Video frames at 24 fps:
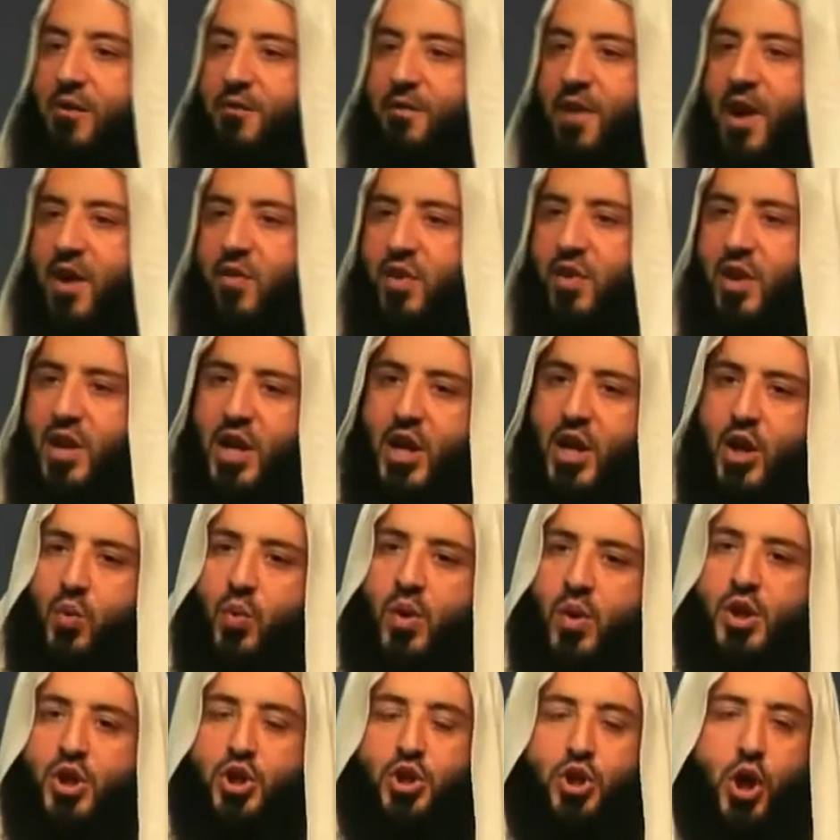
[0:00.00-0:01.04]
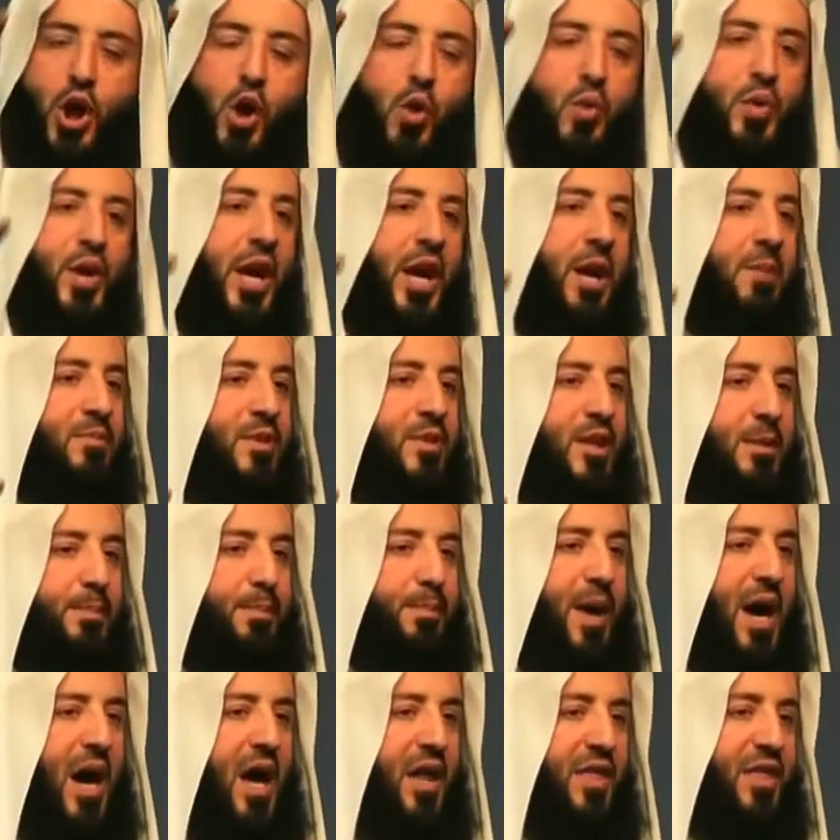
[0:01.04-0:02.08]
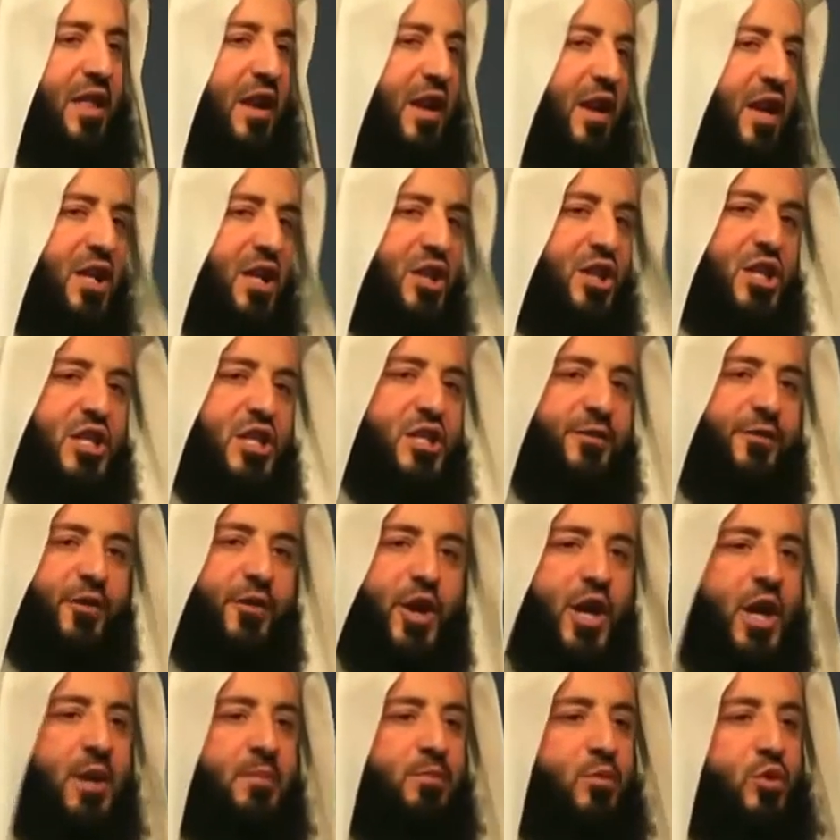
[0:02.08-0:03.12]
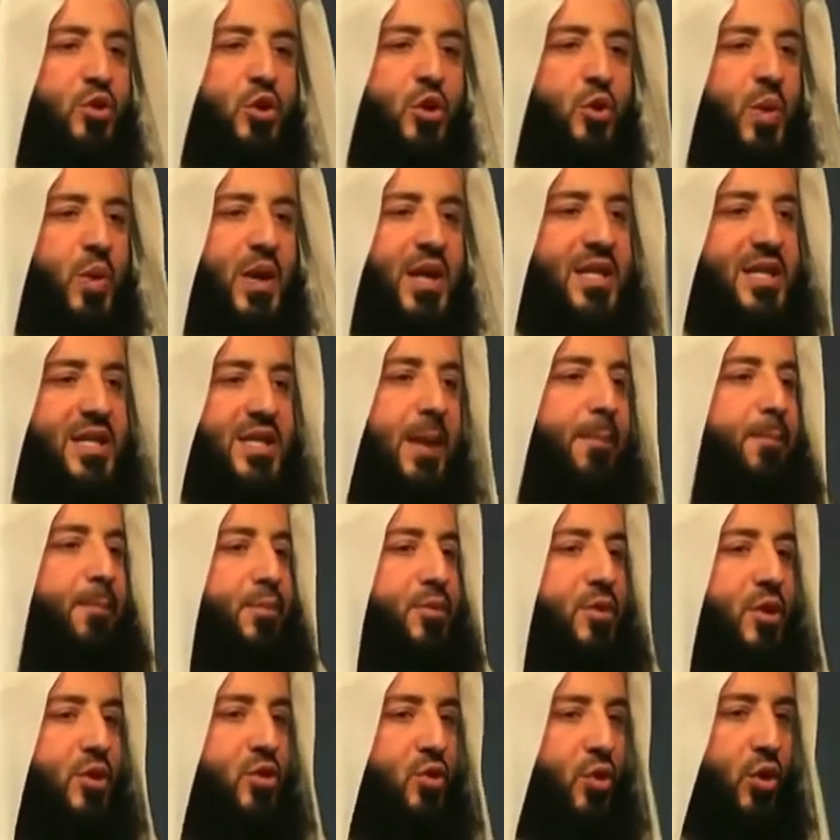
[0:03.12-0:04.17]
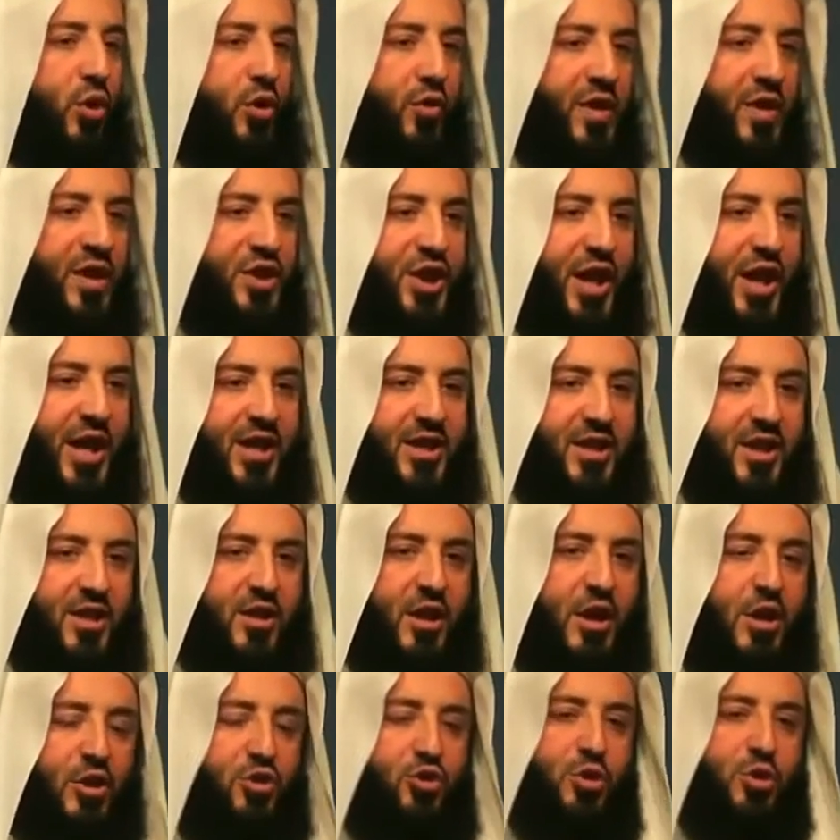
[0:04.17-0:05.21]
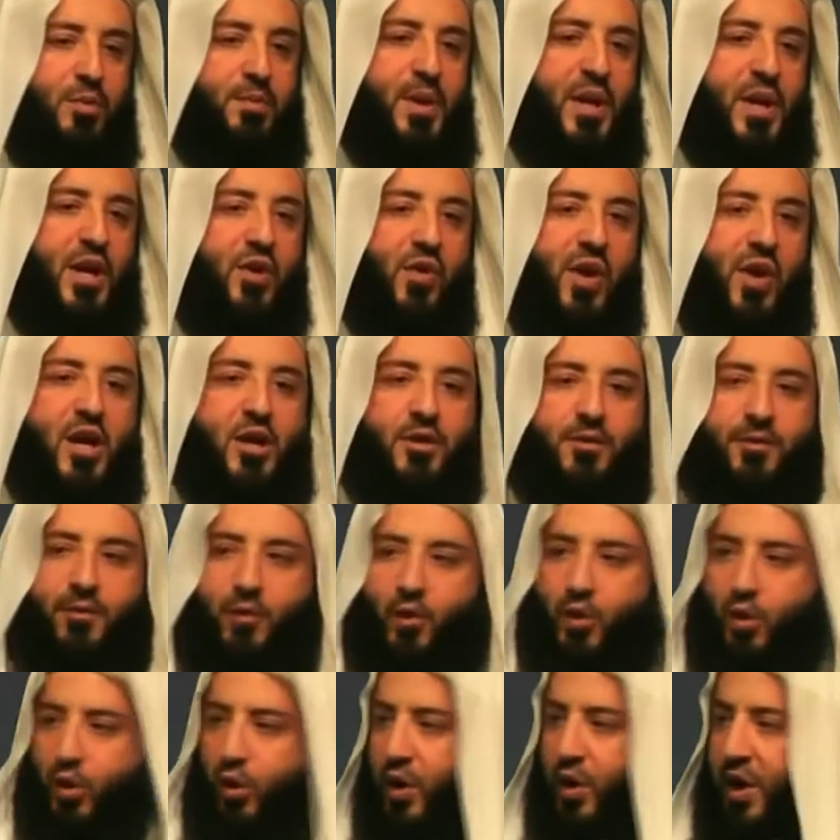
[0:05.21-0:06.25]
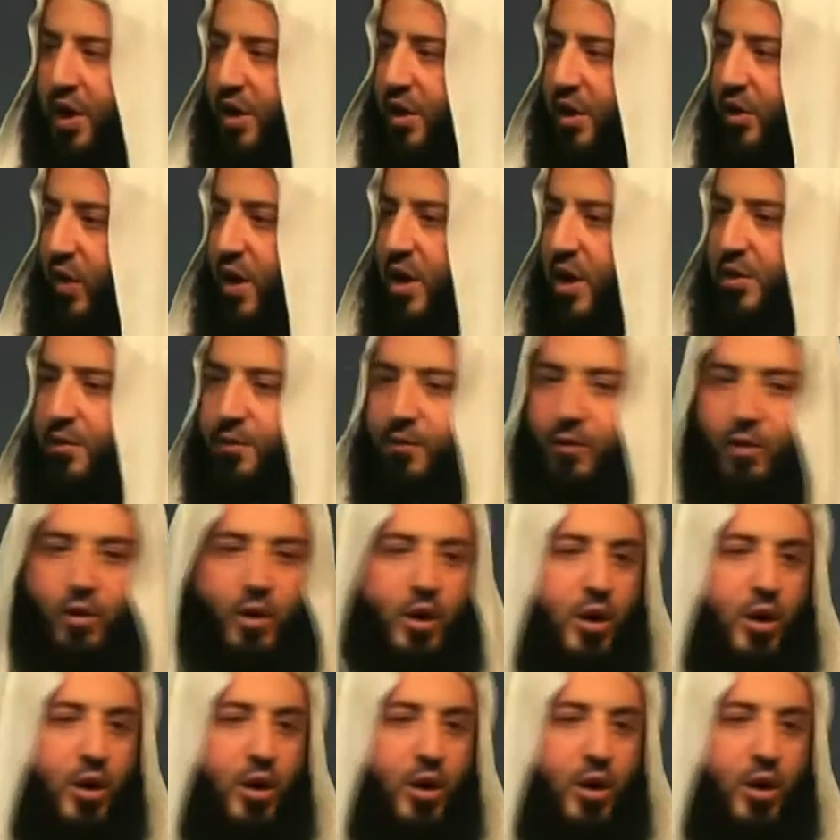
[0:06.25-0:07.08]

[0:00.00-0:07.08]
Verily we showed him the path. It is for him to accept it or reject it, to be grateful or ingrateful,